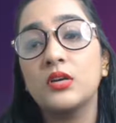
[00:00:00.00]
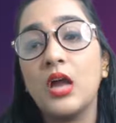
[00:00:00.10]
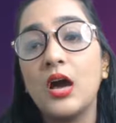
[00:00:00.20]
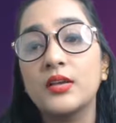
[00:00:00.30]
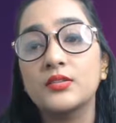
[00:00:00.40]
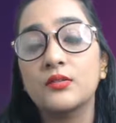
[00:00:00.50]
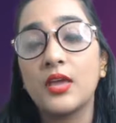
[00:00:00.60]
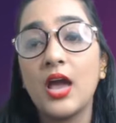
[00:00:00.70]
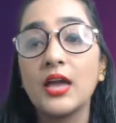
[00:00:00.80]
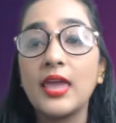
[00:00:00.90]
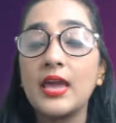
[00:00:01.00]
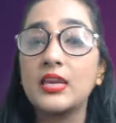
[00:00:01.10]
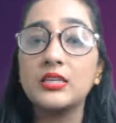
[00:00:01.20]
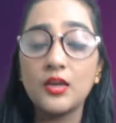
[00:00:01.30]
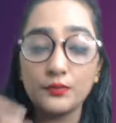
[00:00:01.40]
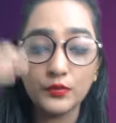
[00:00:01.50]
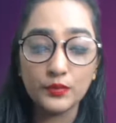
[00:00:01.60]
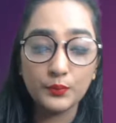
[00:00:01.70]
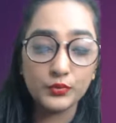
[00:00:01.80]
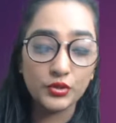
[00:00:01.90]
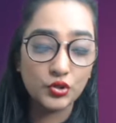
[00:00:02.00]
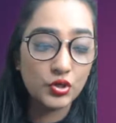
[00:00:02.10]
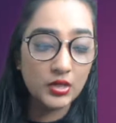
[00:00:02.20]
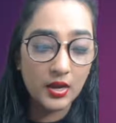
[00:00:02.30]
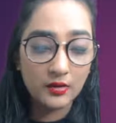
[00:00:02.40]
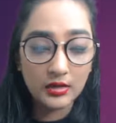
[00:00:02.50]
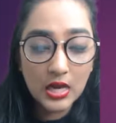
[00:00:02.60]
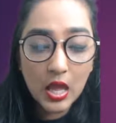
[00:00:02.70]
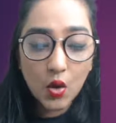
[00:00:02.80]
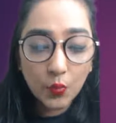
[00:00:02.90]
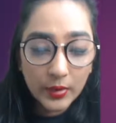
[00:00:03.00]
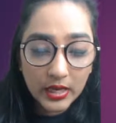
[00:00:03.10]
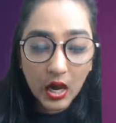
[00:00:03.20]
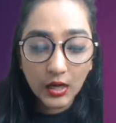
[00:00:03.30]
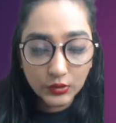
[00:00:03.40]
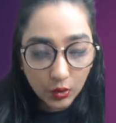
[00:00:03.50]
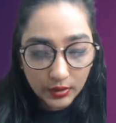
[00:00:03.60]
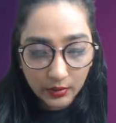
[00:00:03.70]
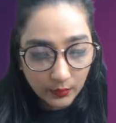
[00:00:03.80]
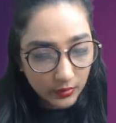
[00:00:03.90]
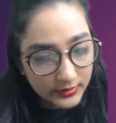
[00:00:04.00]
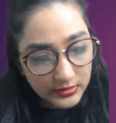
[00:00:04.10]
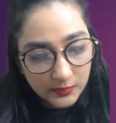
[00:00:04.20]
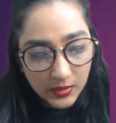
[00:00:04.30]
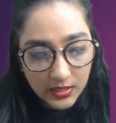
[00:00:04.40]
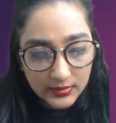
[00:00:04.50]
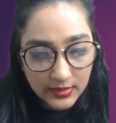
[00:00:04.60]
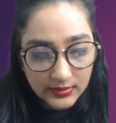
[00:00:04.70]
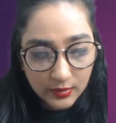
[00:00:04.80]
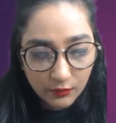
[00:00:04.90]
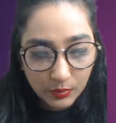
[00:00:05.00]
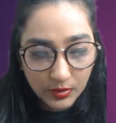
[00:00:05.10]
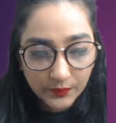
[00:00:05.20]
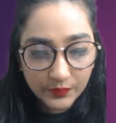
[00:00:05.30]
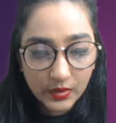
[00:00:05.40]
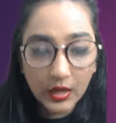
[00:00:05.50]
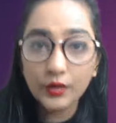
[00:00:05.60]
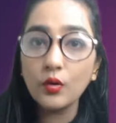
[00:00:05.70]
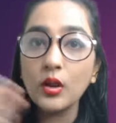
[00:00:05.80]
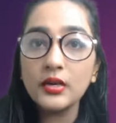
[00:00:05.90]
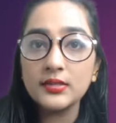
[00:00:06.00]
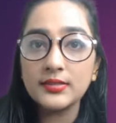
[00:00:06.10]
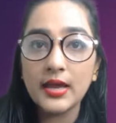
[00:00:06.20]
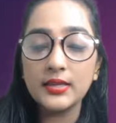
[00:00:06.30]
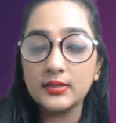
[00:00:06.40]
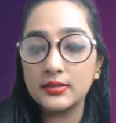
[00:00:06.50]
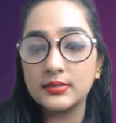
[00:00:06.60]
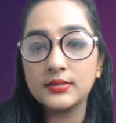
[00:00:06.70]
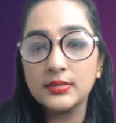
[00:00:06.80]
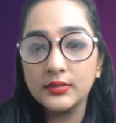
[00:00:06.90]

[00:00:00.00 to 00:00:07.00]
Last, okay? Again, in terms of the position herein, we are talking about. Is this making sense, everybody? Are you all understanding this?